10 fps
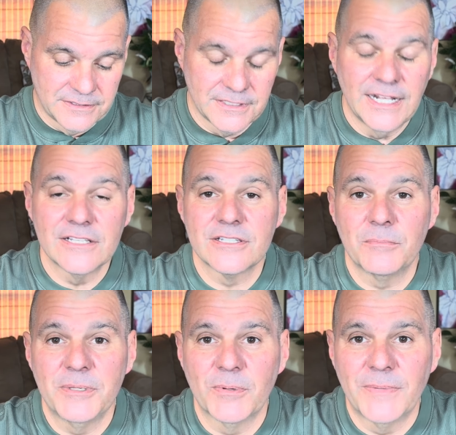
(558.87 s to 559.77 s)
Now, some
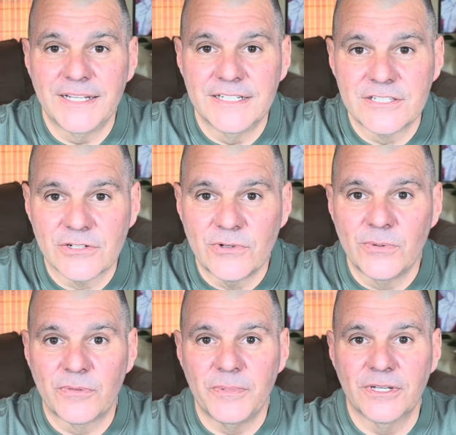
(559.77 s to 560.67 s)
people might disagree
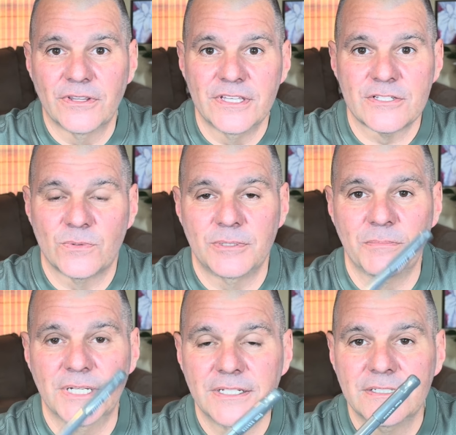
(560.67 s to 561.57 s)
with me on this one,
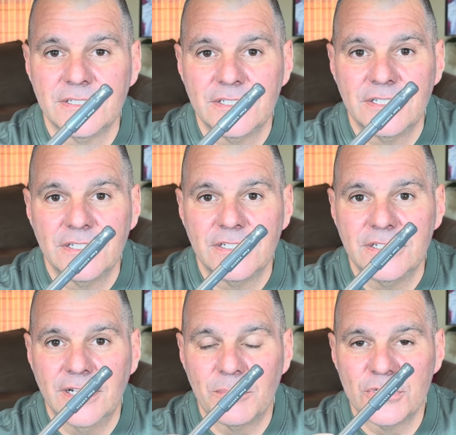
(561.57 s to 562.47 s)
but
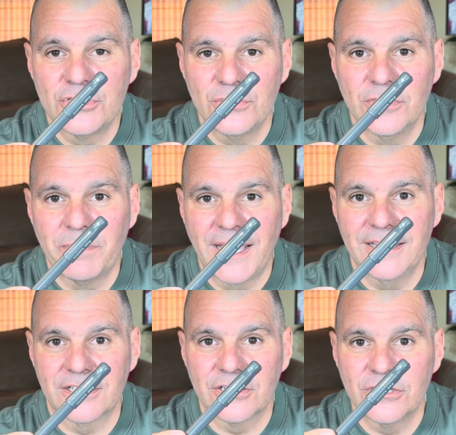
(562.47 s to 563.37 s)
number 2, the
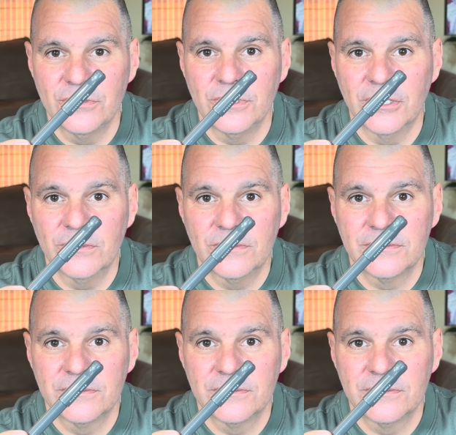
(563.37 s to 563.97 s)
Pilot Kakuno,